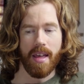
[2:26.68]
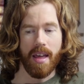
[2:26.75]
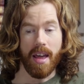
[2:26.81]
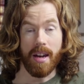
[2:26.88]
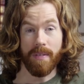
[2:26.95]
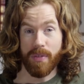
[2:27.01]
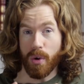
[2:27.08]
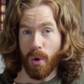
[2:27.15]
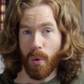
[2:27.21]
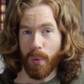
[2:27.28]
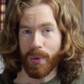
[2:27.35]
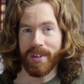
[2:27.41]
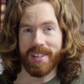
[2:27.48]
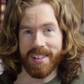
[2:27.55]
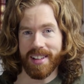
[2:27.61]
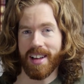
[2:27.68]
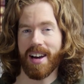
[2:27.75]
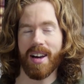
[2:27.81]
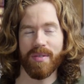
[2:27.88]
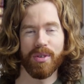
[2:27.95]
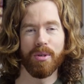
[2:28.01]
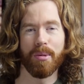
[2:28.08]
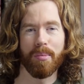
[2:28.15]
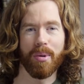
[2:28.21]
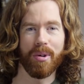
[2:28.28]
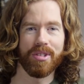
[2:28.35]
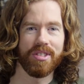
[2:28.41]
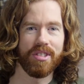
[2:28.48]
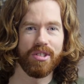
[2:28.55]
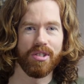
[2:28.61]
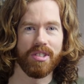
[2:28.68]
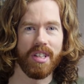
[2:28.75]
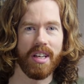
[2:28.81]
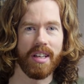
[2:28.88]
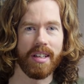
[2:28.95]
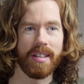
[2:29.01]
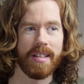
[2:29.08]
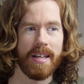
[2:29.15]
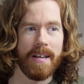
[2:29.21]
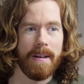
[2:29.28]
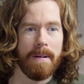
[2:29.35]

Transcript: And if they're a real live human person that you're dating,